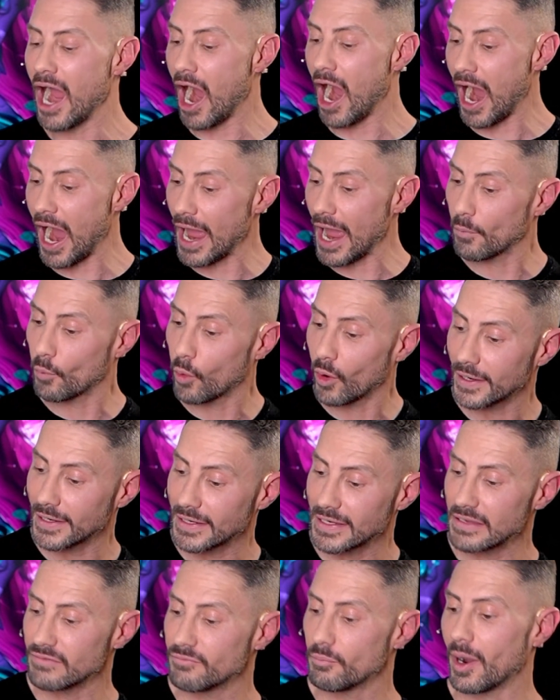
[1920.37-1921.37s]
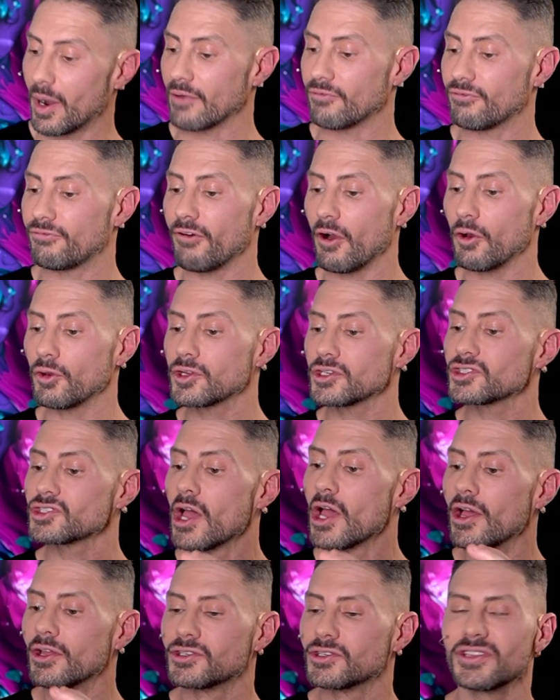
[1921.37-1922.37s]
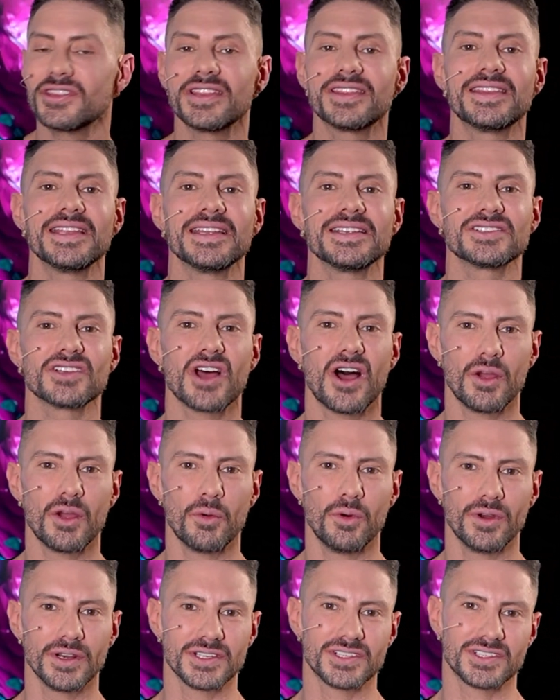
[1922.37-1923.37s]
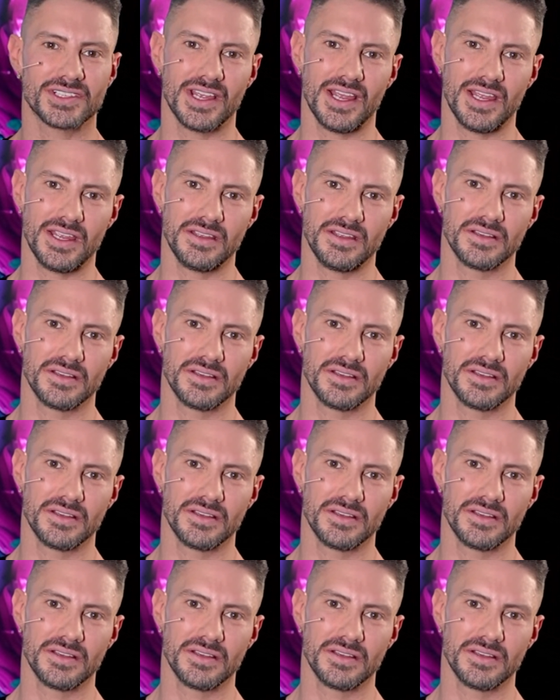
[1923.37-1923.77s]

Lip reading: I want to give my focus to the things I want to see.